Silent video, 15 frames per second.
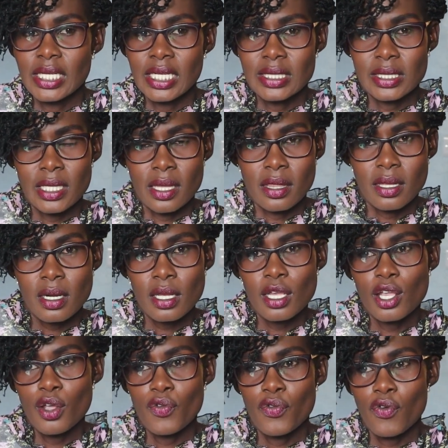let's say,
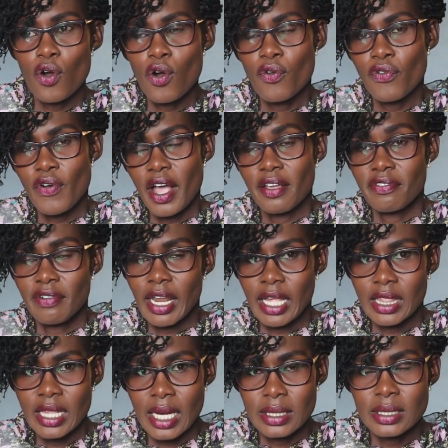3, 4, 5,
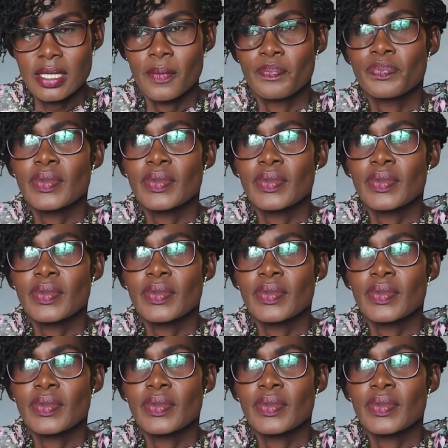like that,